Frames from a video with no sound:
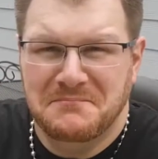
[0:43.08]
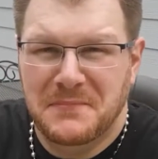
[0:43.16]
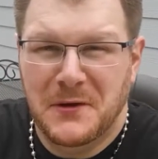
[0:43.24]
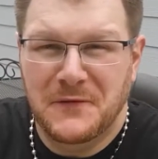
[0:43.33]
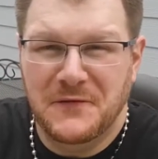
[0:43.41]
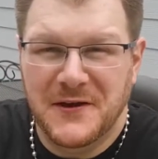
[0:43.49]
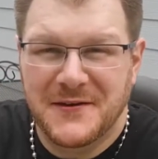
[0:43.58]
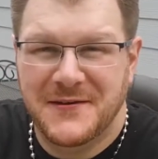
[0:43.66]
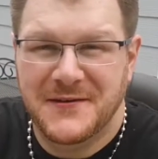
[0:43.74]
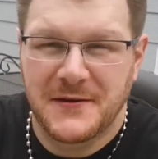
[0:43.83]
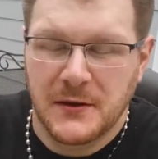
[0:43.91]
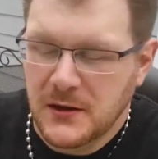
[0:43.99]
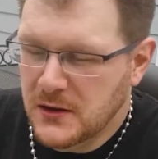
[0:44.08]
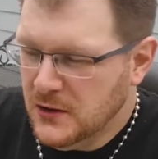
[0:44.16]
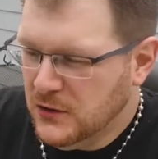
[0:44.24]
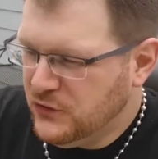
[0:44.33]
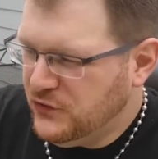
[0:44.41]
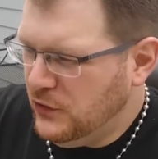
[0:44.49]
perfect.
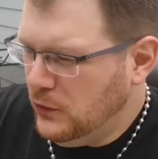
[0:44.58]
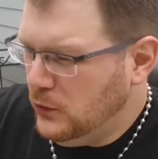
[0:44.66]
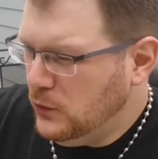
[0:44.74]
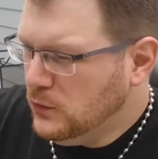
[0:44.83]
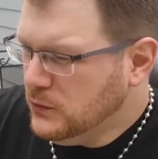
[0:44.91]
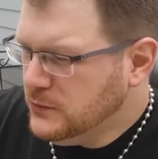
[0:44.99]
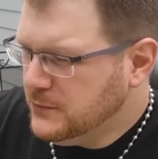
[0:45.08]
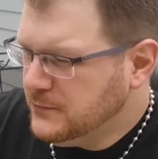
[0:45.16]
So